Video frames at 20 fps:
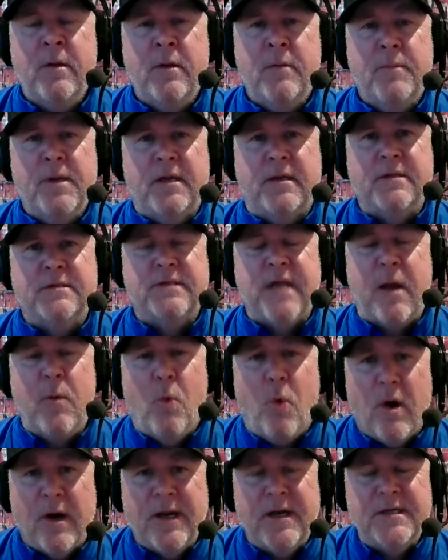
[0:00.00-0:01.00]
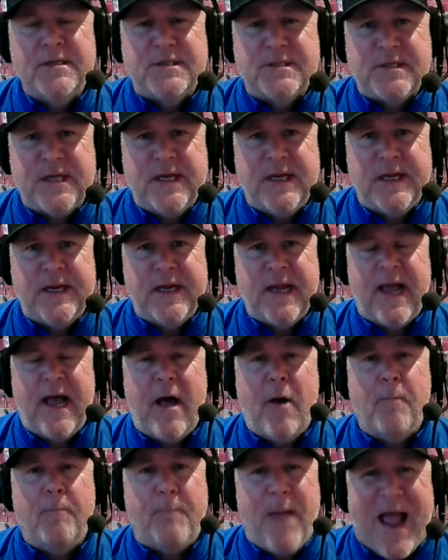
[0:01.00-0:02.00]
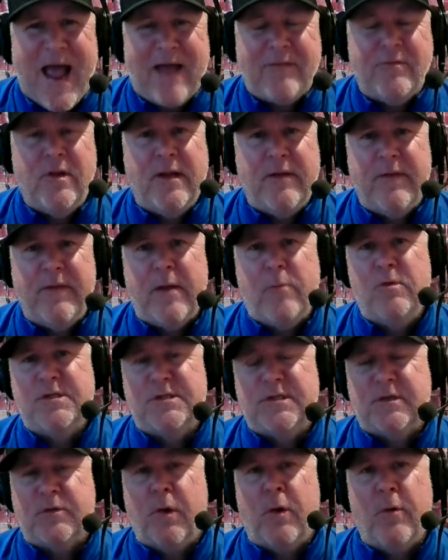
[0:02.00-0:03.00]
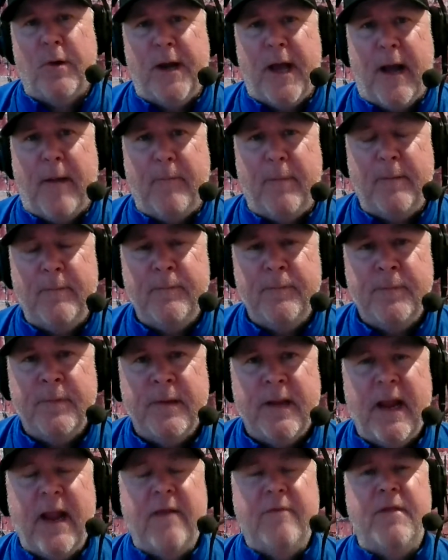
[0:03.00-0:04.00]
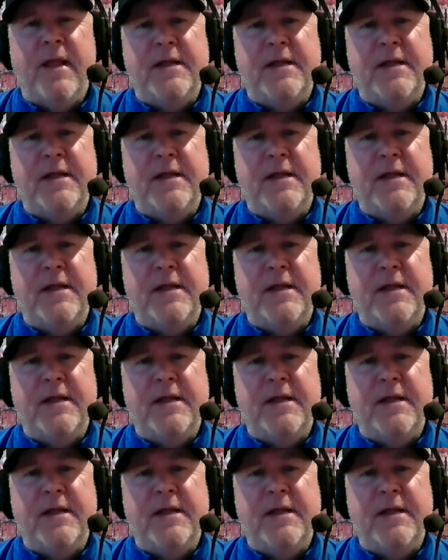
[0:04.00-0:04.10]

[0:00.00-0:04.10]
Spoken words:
because I wanted to see how badly they would screw it up. And they